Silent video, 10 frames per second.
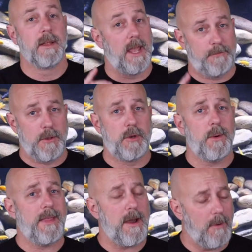If you do
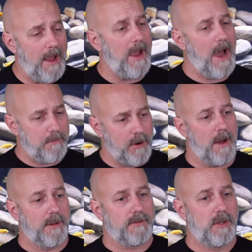it that way, I
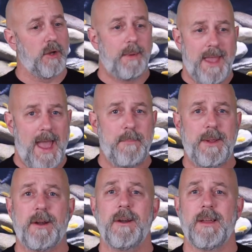promise you'll be
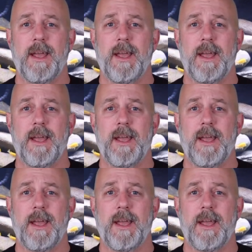happier